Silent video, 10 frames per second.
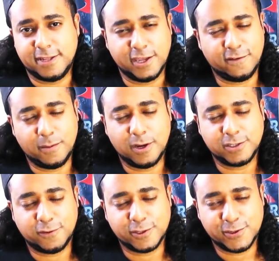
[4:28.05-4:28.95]
Thank you very
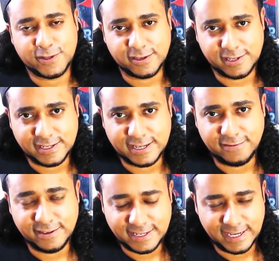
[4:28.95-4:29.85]
much for
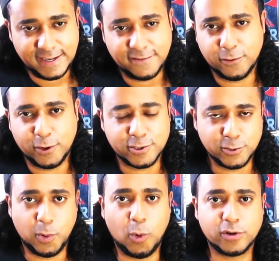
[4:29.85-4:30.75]
2017, for your
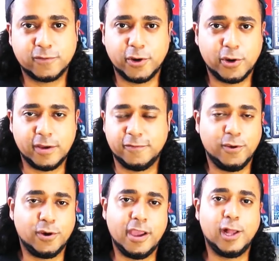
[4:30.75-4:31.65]
support, for your,
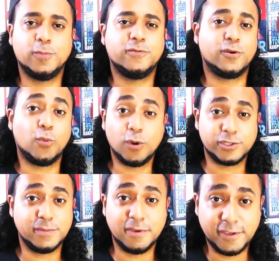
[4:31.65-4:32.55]
for your help, for
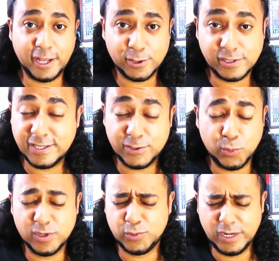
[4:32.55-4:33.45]
watching my videos. It
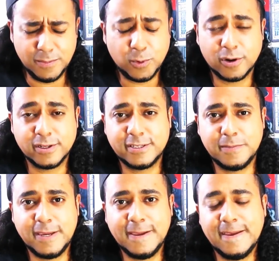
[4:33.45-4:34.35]
was really important
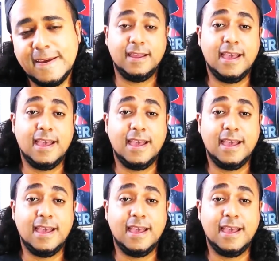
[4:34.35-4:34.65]
to me.